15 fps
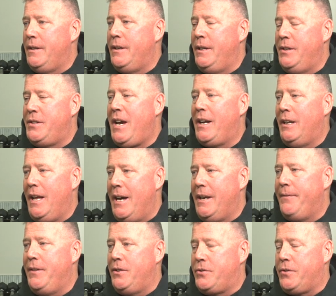he's had a
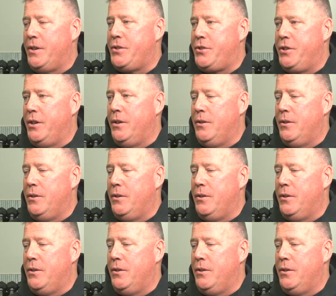lot of interest.